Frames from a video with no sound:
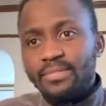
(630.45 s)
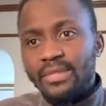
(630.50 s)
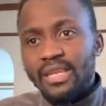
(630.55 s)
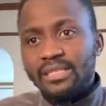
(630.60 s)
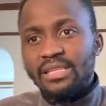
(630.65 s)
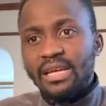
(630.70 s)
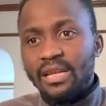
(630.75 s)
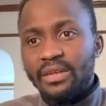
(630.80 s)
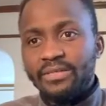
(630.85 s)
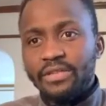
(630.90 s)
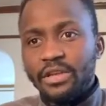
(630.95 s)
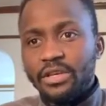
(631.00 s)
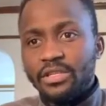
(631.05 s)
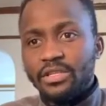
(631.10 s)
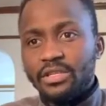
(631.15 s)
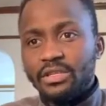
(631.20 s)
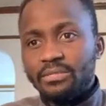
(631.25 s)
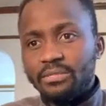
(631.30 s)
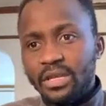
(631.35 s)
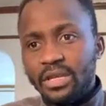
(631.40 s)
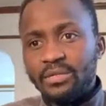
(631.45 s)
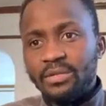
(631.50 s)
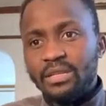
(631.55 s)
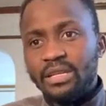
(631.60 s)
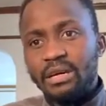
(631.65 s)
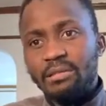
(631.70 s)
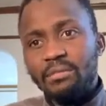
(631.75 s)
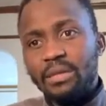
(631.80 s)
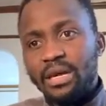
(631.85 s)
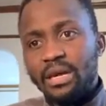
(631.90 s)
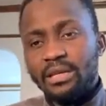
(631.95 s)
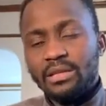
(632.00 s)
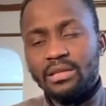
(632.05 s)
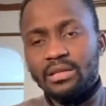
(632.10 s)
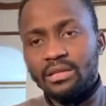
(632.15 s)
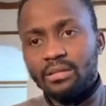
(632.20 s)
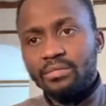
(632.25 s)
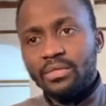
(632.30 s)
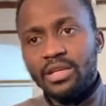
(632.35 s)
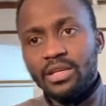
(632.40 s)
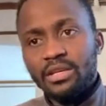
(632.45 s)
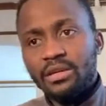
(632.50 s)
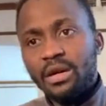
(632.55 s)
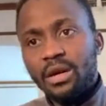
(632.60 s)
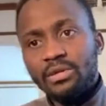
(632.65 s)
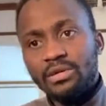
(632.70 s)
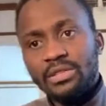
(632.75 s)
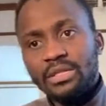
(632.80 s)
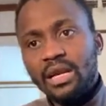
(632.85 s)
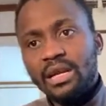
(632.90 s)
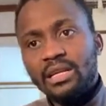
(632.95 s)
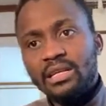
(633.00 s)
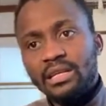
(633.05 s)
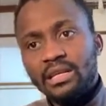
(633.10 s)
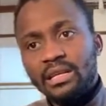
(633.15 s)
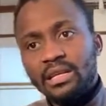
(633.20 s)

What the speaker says: a certification, maybe that might make you outstanding.